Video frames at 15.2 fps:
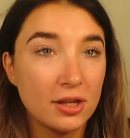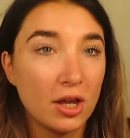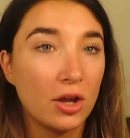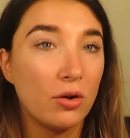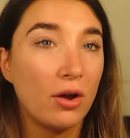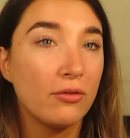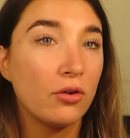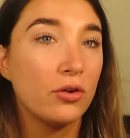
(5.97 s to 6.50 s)
So
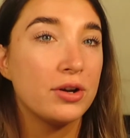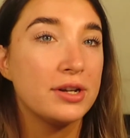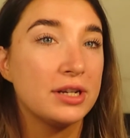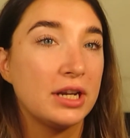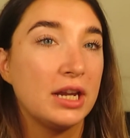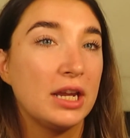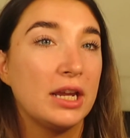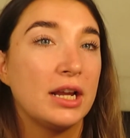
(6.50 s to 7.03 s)
I've
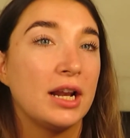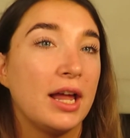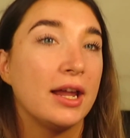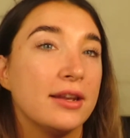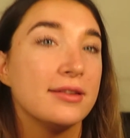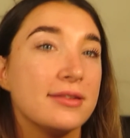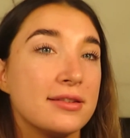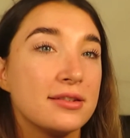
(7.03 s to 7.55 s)
already
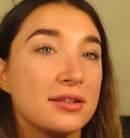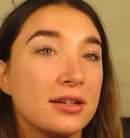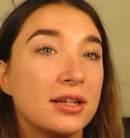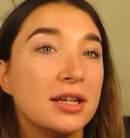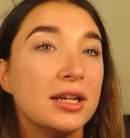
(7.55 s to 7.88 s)
cleansed